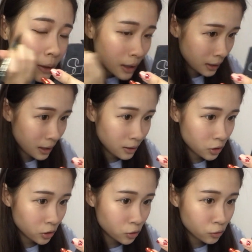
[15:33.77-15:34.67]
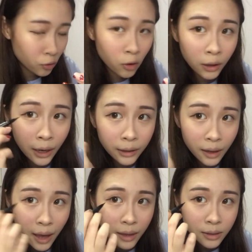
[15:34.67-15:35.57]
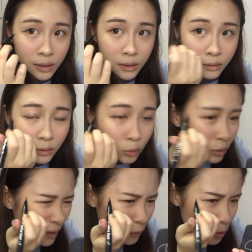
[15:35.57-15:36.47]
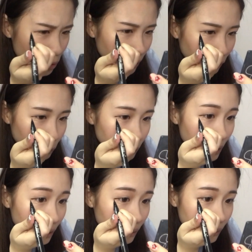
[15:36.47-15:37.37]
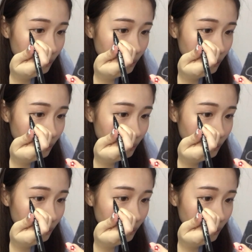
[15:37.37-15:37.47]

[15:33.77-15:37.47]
And then just draw like the ends. You don't have to draw the full thing.